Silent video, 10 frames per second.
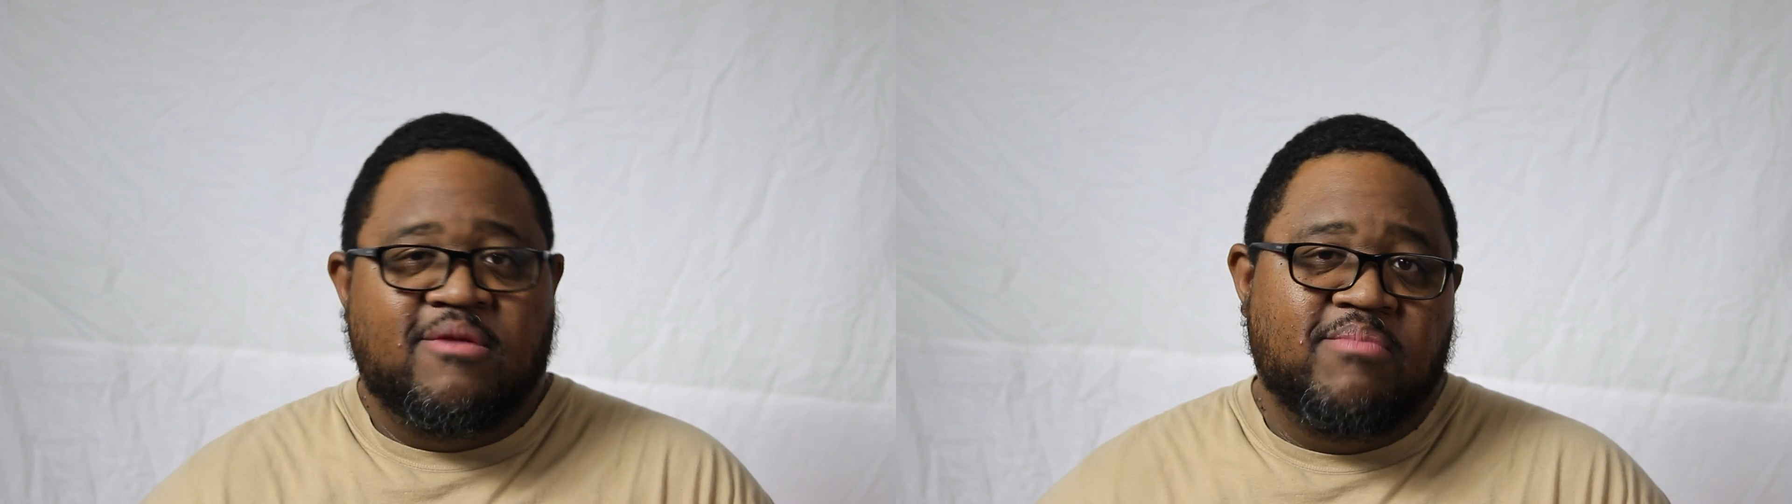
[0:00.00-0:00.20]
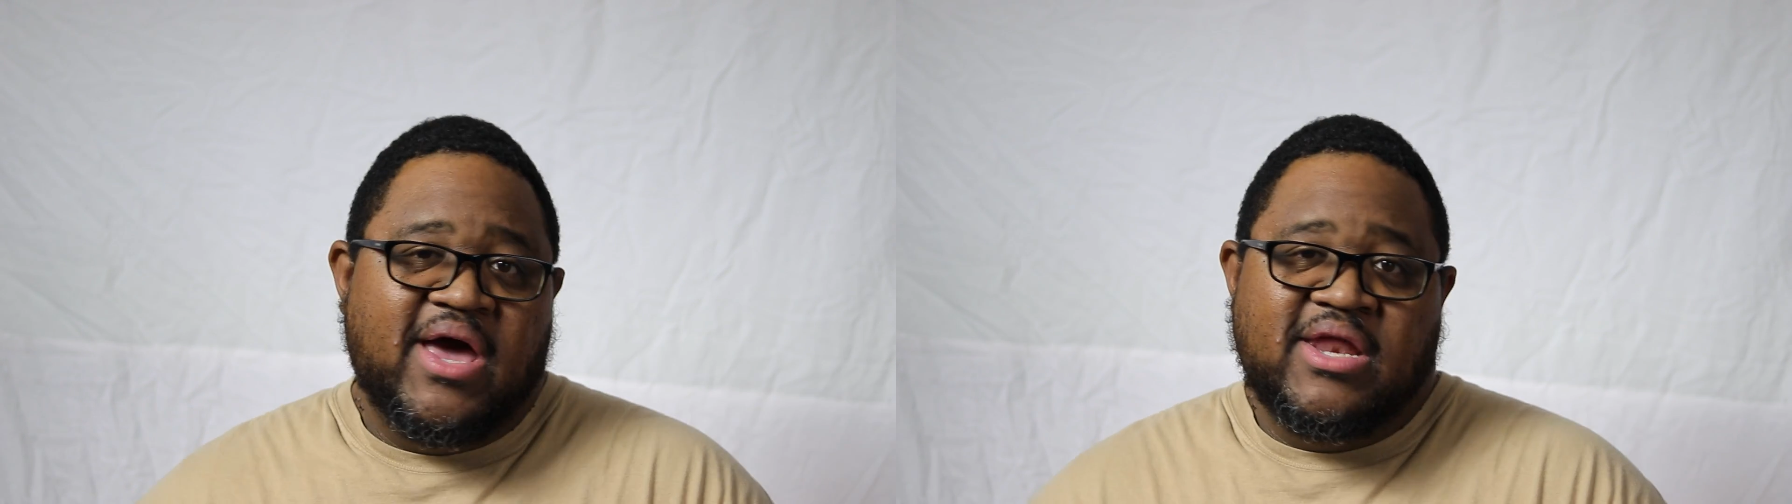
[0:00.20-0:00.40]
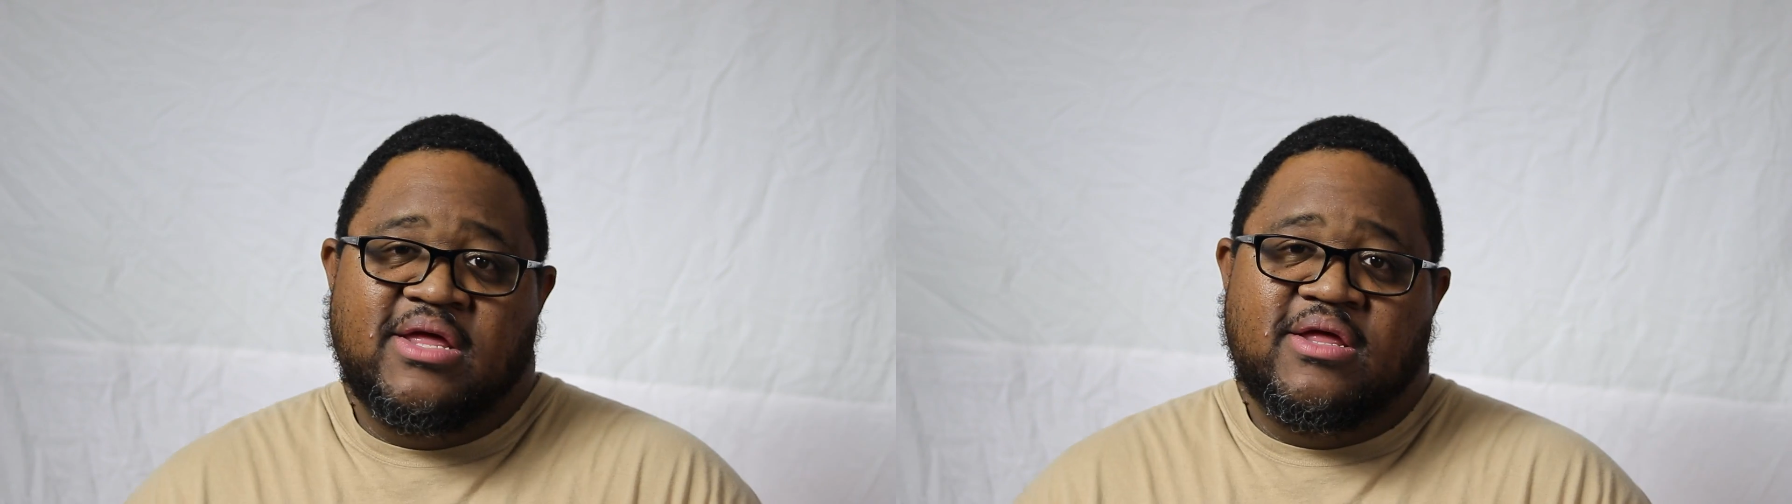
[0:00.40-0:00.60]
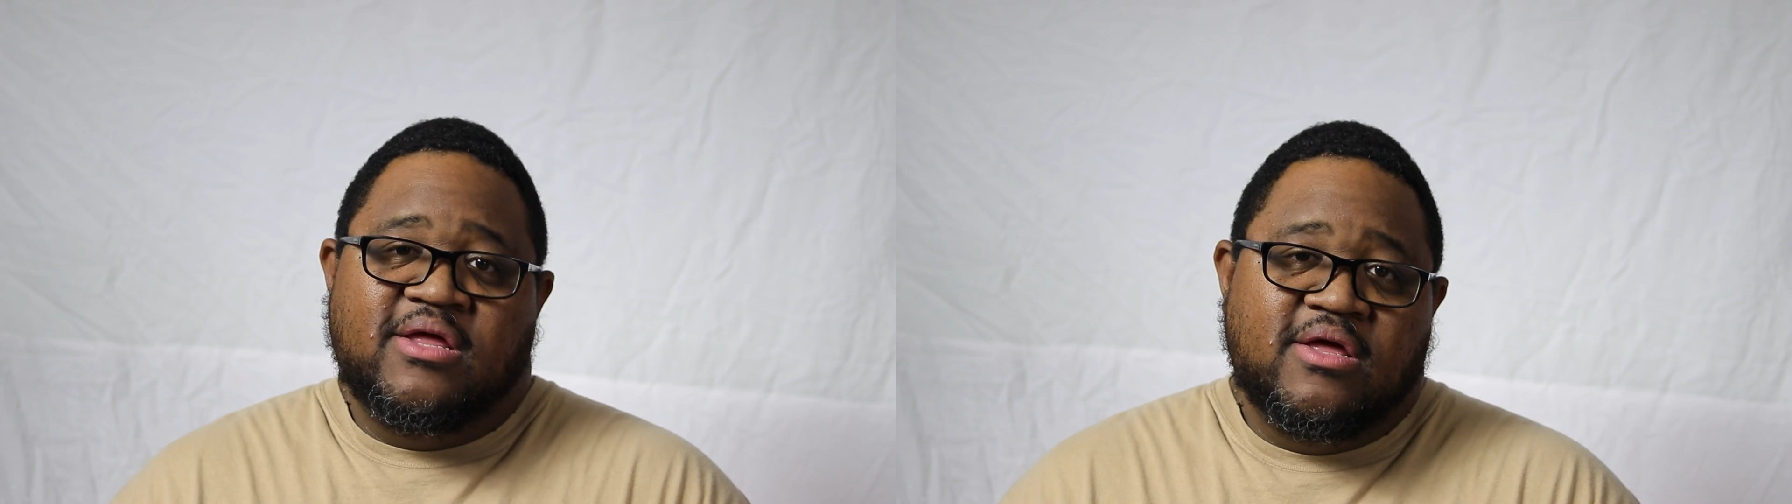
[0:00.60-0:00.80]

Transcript: anybody